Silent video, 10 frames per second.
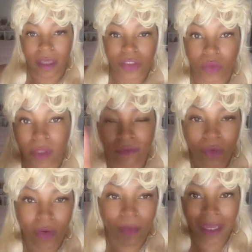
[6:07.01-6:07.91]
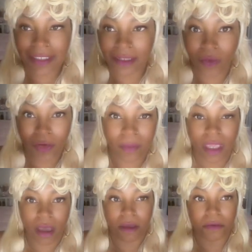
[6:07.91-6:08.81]
when I was telling you about
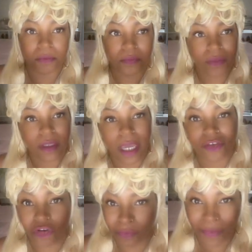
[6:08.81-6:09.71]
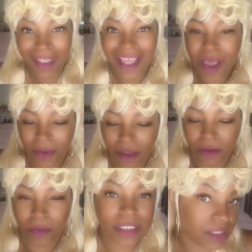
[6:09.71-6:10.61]
um, not razor cutting it.